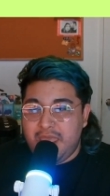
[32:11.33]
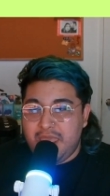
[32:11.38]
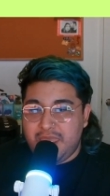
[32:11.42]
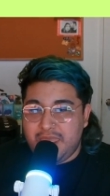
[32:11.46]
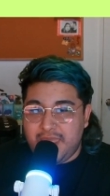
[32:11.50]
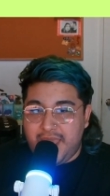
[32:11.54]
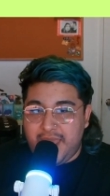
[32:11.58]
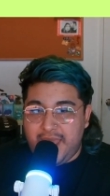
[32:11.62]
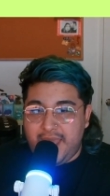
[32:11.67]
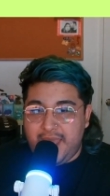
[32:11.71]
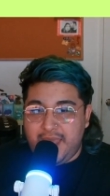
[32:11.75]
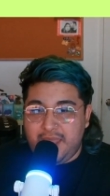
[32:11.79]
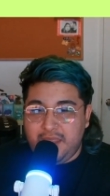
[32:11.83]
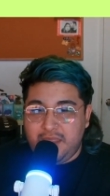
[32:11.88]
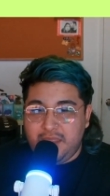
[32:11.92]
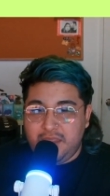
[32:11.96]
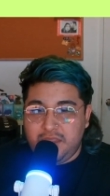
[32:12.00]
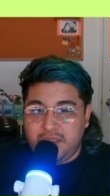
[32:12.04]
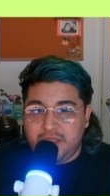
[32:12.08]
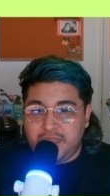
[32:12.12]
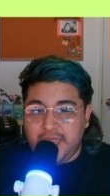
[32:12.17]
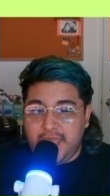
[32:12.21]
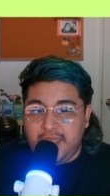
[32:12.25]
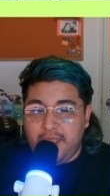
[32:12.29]
that
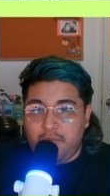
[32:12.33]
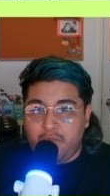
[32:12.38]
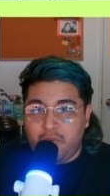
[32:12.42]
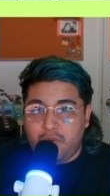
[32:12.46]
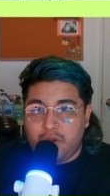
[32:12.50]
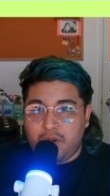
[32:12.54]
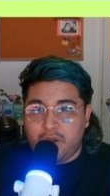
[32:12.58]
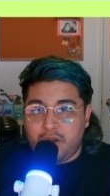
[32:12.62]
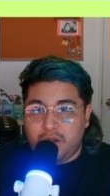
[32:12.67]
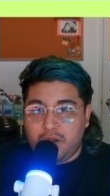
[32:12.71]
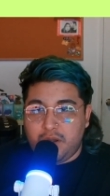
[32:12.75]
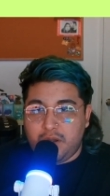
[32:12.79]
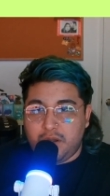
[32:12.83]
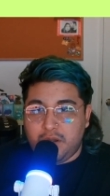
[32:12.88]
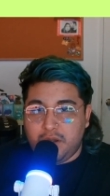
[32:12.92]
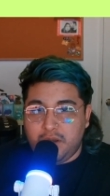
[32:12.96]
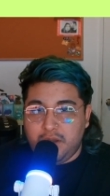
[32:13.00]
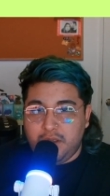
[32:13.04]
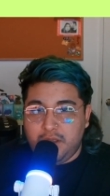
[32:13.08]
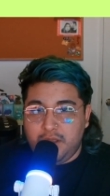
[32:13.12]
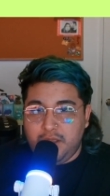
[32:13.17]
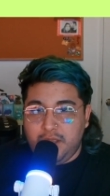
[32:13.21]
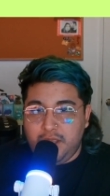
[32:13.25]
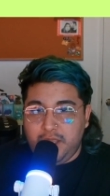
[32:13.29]
they were
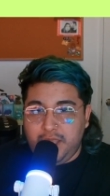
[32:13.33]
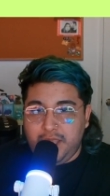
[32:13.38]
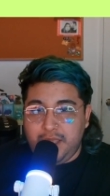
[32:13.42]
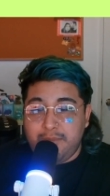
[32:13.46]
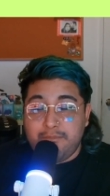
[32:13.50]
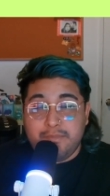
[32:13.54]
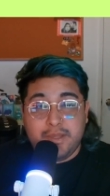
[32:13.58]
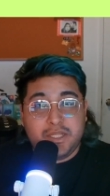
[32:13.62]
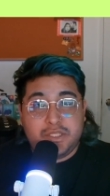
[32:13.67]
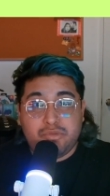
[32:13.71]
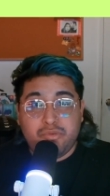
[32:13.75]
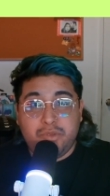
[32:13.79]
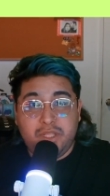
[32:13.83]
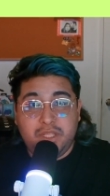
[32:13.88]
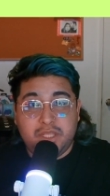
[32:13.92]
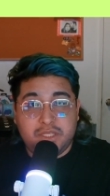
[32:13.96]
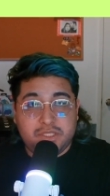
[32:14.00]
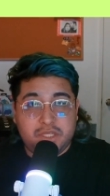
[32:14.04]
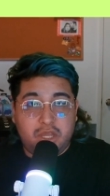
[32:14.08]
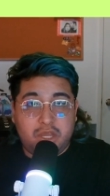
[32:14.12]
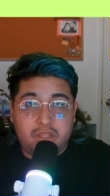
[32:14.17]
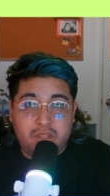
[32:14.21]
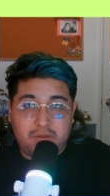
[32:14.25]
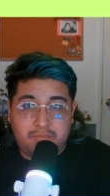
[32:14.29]
in between
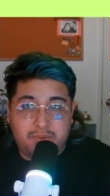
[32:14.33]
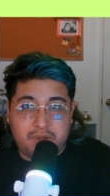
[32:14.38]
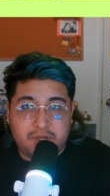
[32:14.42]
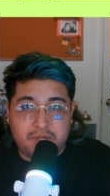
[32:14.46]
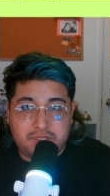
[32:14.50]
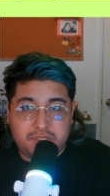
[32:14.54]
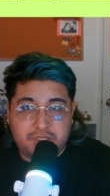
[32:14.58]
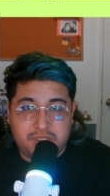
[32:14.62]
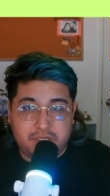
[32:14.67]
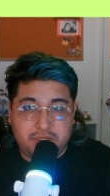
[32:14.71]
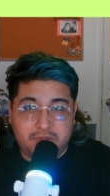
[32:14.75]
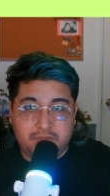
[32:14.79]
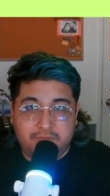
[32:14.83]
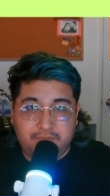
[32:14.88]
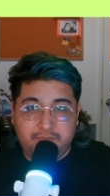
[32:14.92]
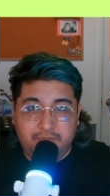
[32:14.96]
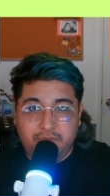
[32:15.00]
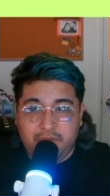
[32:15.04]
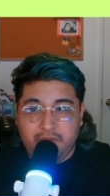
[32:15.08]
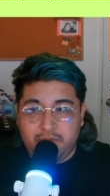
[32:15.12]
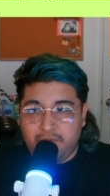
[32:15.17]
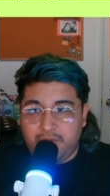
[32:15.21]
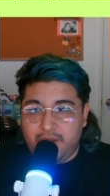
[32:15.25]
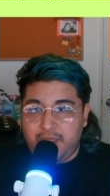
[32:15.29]
this other person,
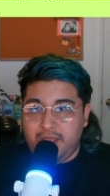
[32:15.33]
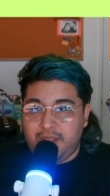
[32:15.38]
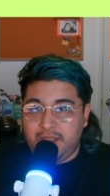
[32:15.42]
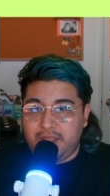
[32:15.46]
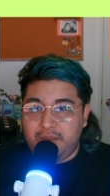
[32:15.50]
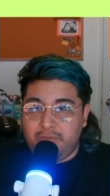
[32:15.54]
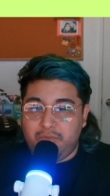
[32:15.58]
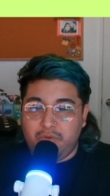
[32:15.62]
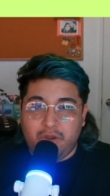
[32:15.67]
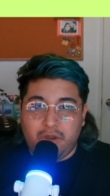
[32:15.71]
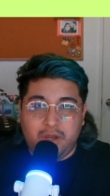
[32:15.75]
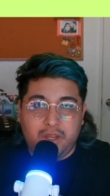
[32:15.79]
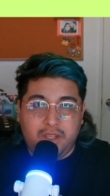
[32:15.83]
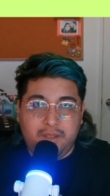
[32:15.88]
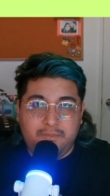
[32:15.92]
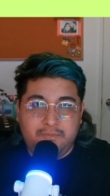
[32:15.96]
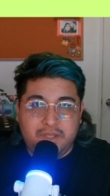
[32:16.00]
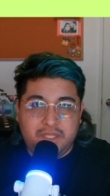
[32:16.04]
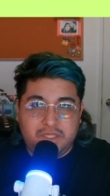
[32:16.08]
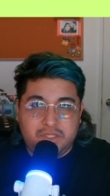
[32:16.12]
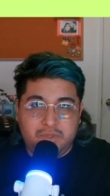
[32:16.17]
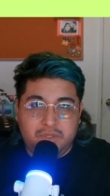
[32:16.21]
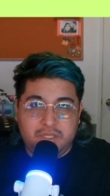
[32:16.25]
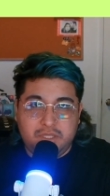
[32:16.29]
right? They were in
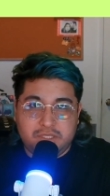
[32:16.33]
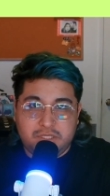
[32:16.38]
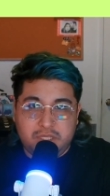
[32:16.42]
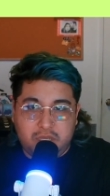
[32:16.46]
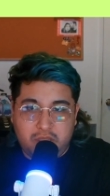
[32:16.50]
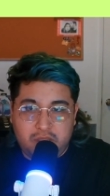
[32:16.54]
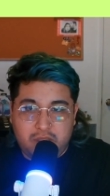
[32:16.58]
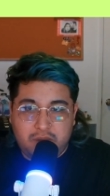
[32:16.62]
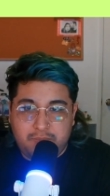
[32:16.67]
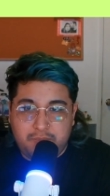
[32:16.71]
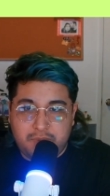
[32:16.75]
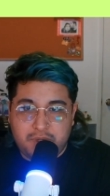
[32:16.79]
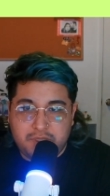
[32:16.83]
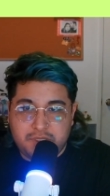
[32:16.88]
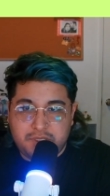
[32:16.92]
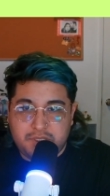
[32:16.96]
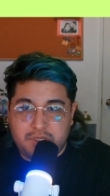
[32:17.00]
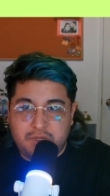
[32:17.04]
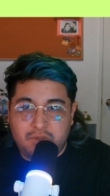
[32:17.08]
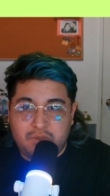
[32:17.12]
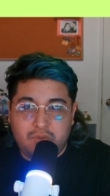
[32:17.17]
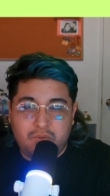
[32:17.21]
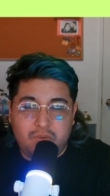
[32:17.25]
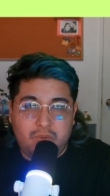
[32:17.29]
between this other
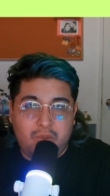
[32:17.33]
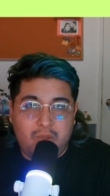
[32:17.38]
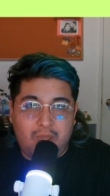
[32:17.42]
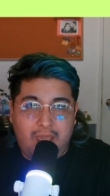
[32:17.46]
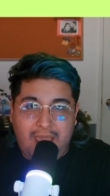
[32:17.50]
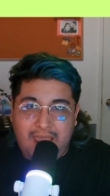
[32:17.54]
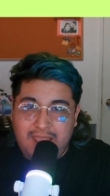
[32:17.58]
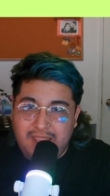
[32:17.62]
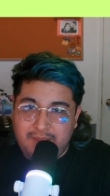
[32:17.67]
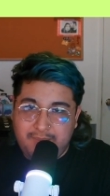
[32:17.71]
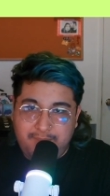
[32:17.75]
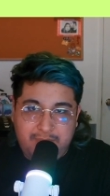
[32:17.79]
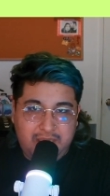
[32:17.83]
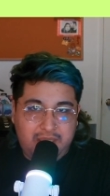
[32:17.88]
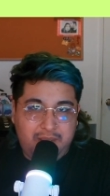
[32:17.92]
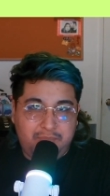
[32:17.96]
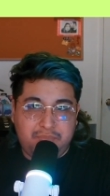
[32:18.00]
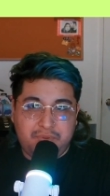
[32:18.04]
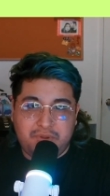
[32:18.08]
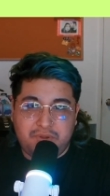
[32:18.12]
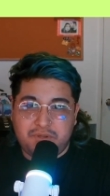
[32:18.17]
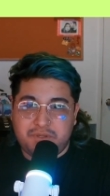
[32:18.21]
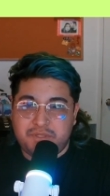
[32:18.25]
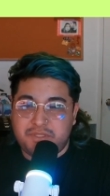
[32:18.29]
person who had the
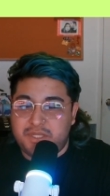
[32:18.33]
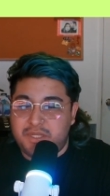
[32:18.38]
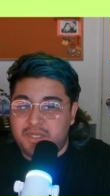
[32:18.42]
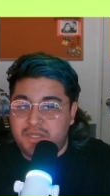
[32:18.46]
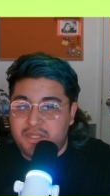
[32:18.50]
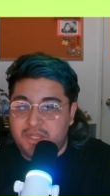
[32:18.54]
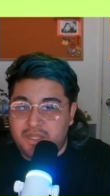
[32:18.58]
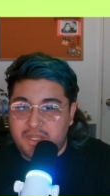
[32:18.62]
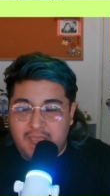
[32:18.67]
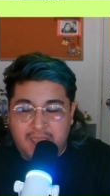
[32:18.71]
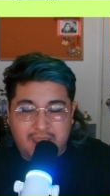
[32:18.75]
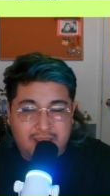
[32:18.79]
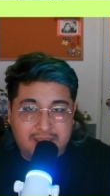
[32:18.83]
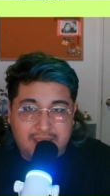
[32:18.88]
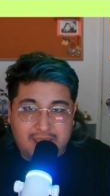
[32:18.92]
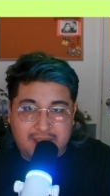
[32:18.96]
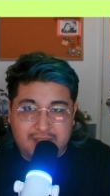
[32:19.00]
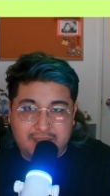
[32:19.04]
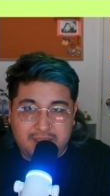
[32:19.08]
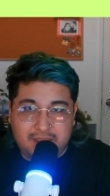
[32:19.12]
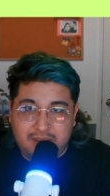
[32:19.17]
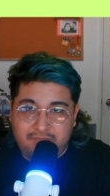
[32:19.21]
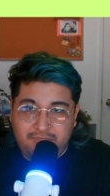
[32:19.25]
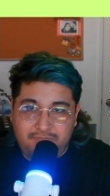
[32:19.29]
papers and had that
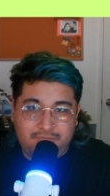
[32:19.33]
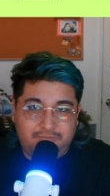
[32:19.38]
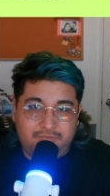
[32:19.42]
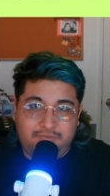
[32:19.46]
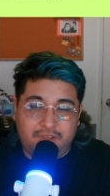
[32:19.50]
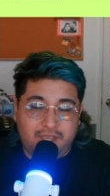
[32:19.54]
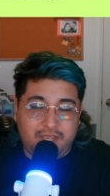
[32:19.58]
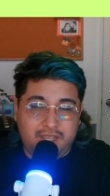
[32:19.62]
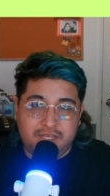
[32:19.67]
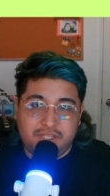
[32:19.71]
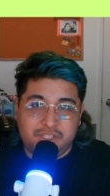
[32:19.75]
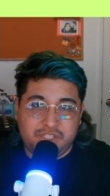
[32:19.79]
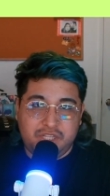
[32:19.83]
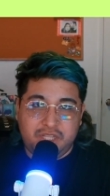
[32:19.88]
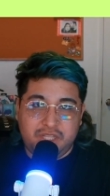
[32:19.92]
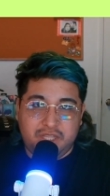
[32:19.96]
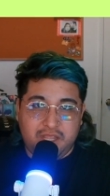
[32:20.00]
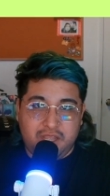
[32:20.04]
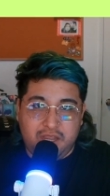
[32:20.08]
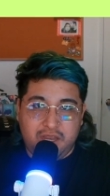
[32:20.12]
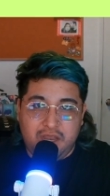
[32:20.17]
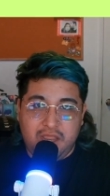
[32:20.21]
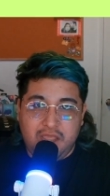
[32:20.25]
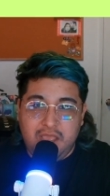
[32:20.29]
fucking shit
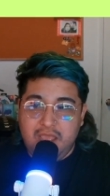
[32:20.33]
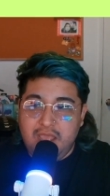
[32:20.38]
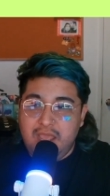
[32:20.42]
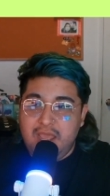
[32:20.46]
done